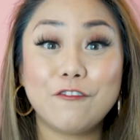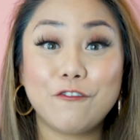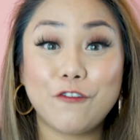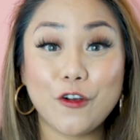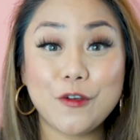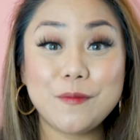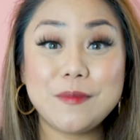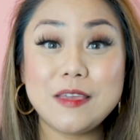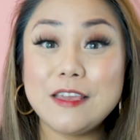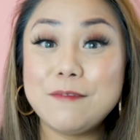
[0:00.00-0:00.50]

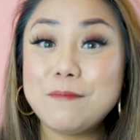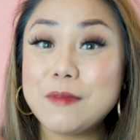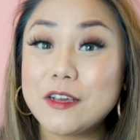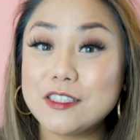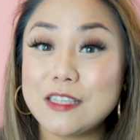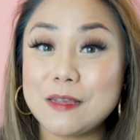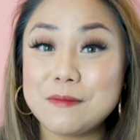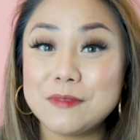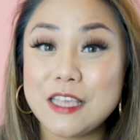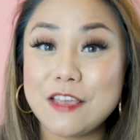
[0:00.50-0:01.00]
for me,
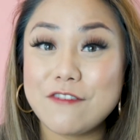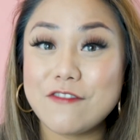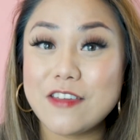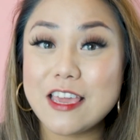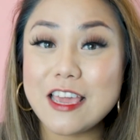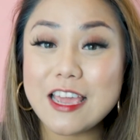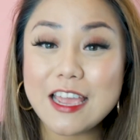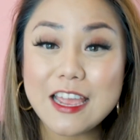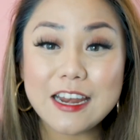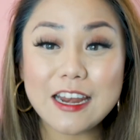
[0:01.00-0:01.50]
because I'm
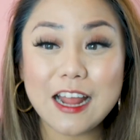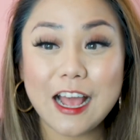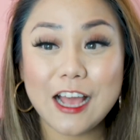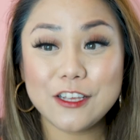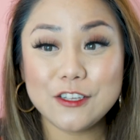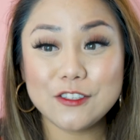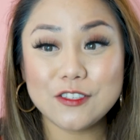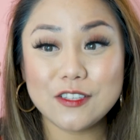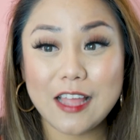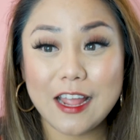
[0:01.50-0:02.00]
saving it, I
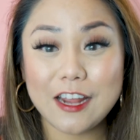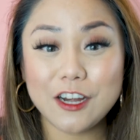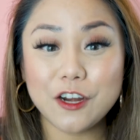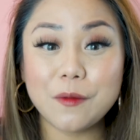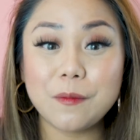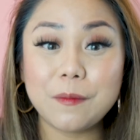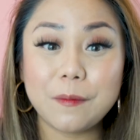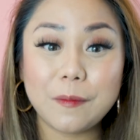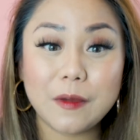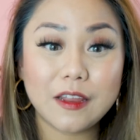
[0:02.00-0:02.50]
use
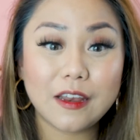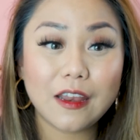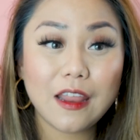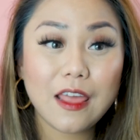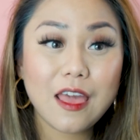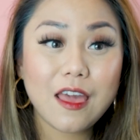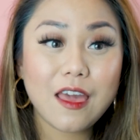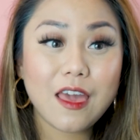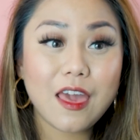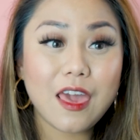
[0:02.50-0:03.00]
liner. But
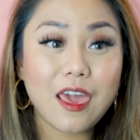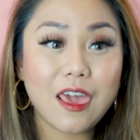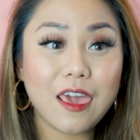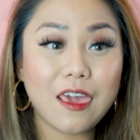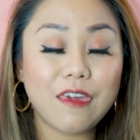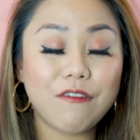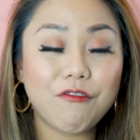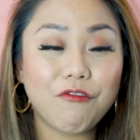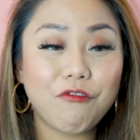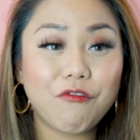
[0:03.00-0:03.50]

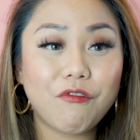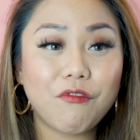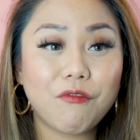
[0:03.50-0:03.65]
if